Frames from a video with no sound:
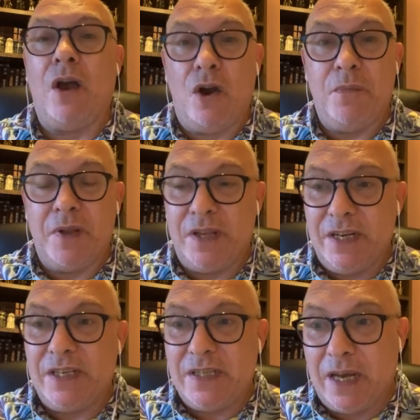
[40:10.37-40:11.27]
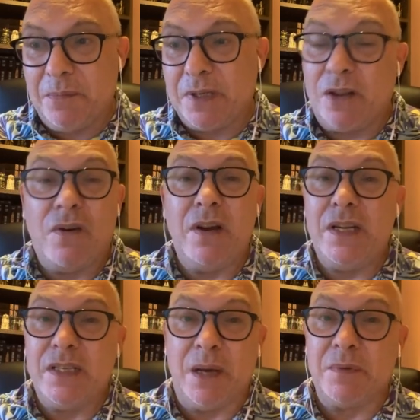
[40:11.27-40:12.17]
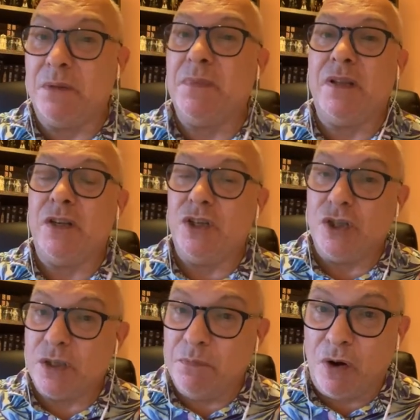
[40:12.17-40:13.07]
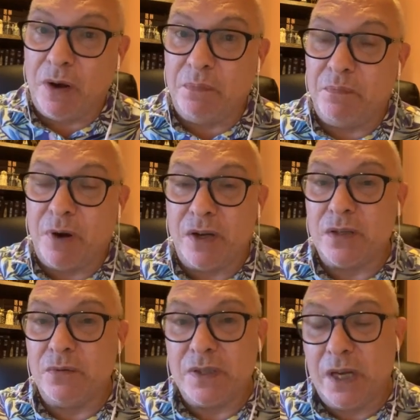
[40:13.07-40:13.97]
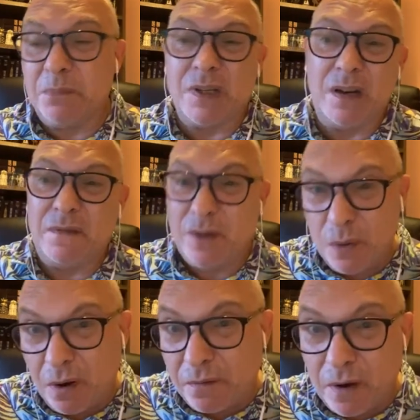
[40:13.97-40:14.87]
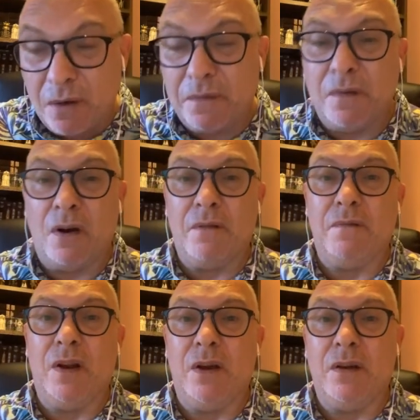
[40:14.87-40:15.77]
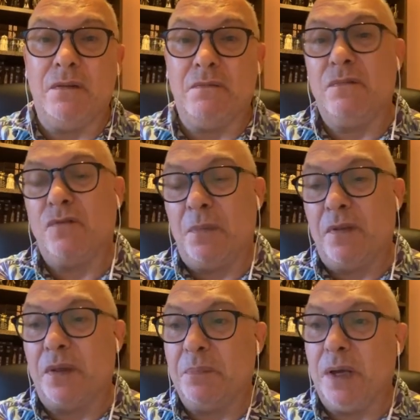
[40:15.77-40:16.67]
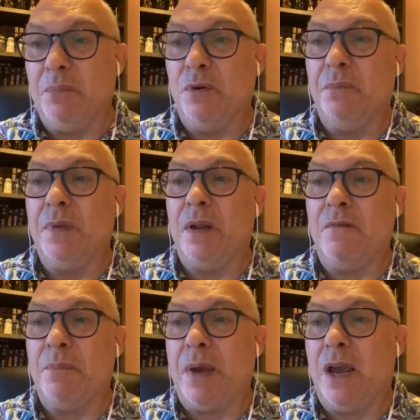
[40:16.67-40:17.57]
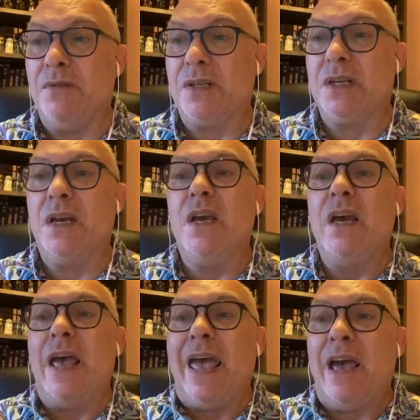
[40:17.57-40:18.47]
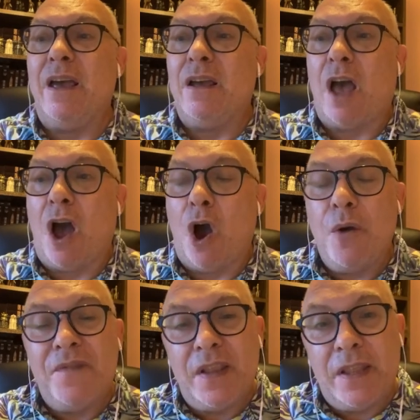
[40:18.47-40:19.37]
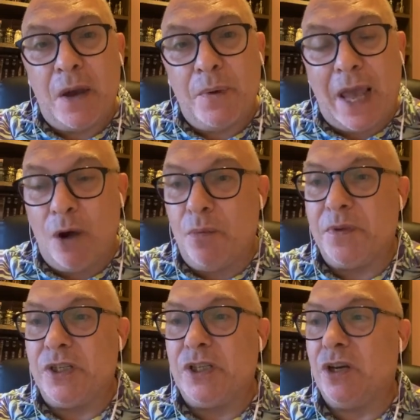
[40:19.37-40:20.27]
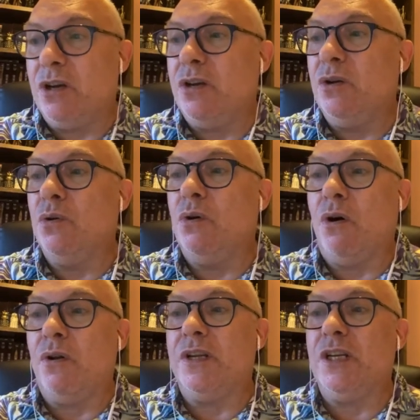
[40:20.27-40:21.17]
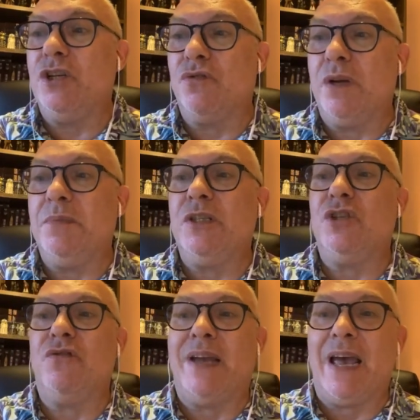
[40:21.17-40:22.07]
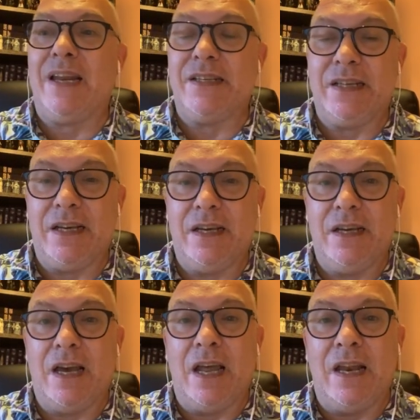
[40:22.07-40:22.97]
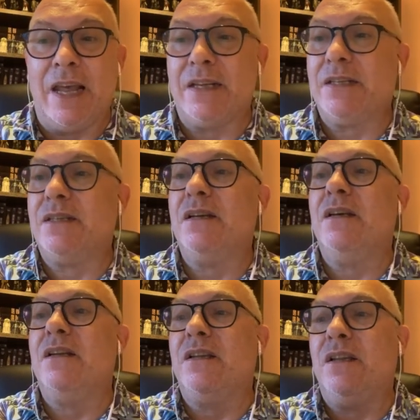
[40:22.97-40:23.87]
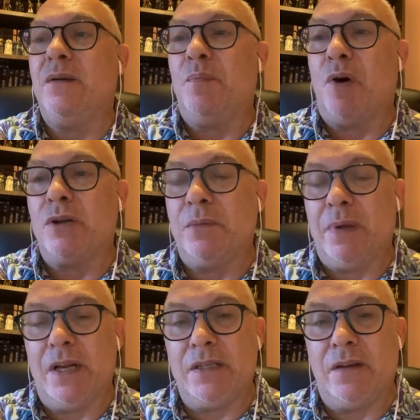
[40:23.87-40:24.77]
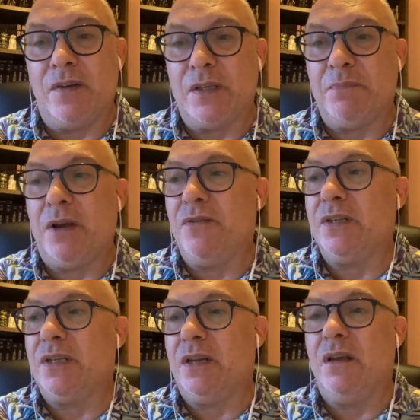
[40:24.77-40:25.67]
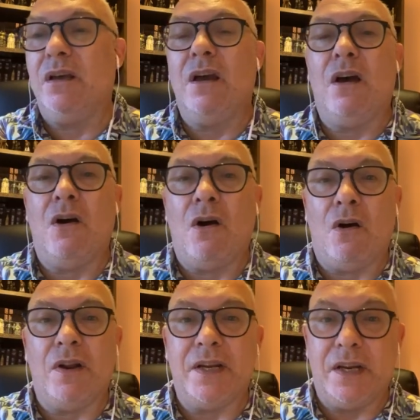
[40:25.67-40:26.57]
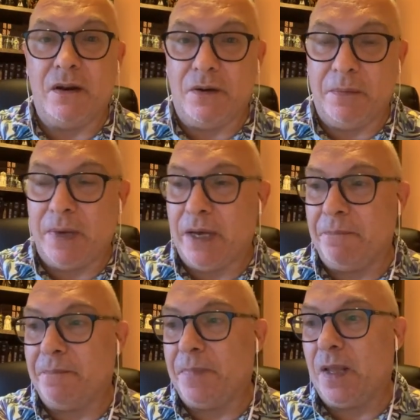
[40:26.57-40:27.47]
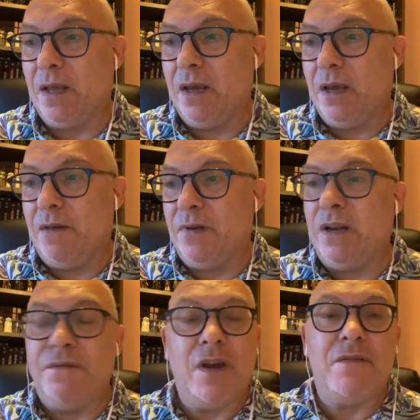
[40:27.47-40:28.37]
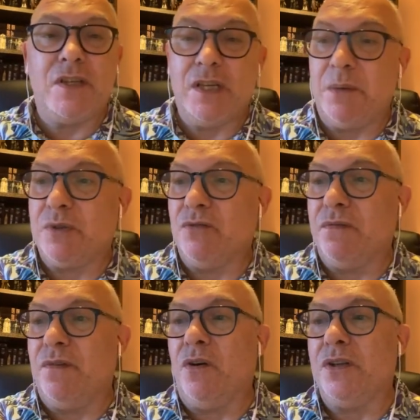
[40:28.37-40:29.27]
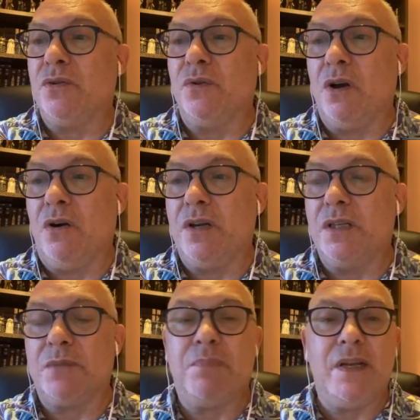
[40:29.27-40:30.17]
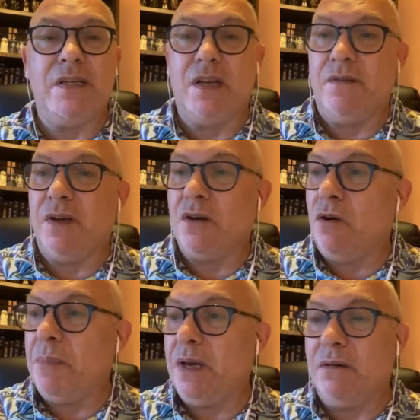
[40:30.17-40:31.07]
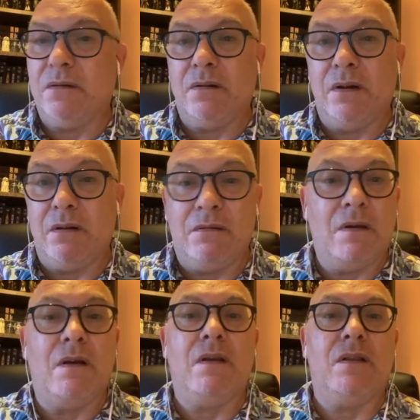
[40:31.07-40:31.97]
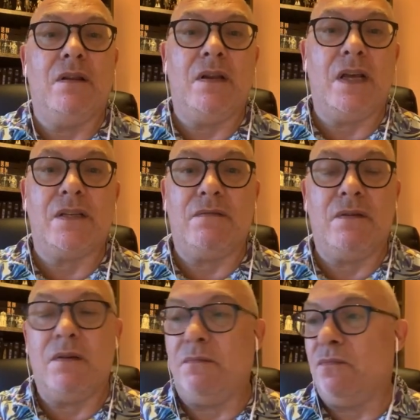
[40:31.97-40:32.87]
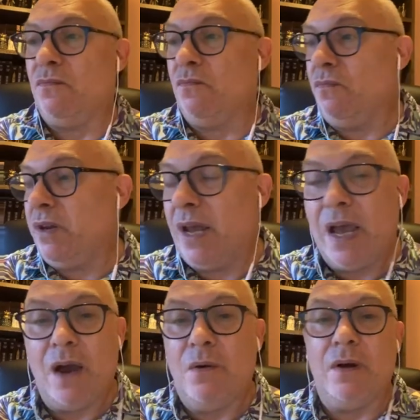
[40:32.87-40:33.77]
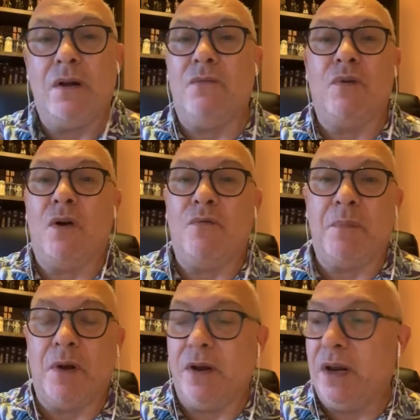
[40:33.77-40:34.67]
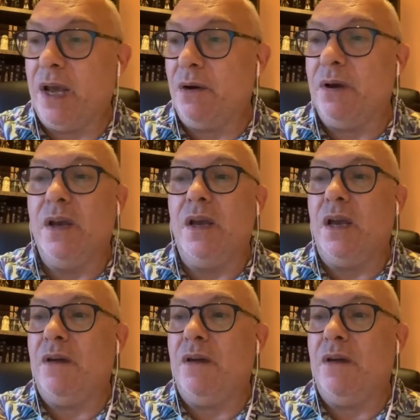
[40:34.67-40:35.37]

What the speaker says: I hope that these tips, and they're only tips, and these are just my personal tips and a few I've learned from other people and other parents, hopefully they will help to turn your holiday dreams into reality and less the possibility of experiencing a holiday nightmare. If you need further tips or advice or guidance, please leave a comment and I'll reply now.